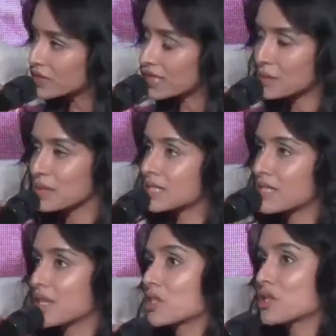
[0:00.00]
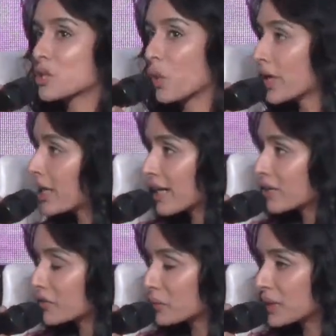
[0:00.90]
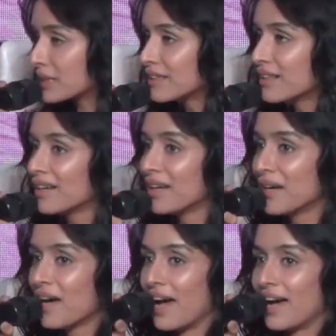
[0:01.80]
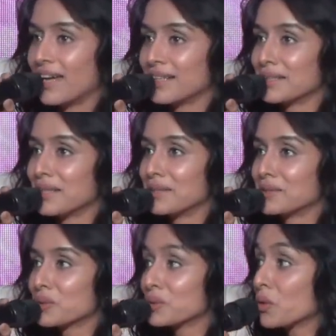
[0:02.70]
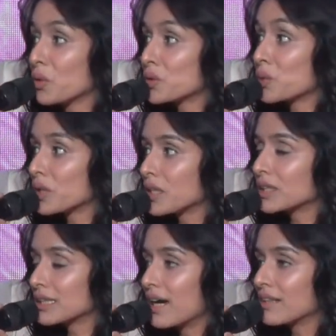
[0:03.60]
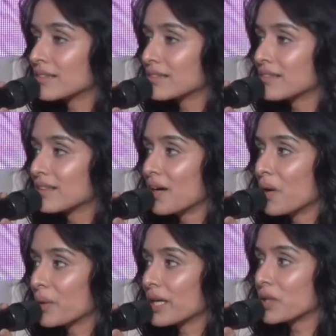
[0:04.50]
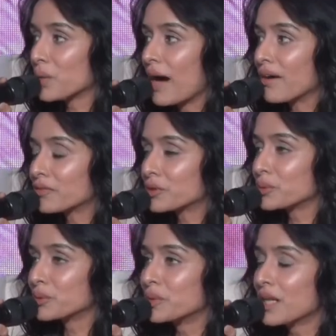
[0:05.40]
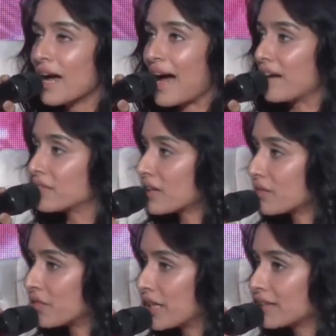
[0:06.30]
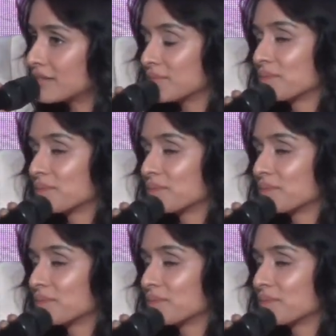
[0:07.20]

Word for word: this has been such a joyride for me. And, uh, you know, to also learn that, okay, you have to have that faith,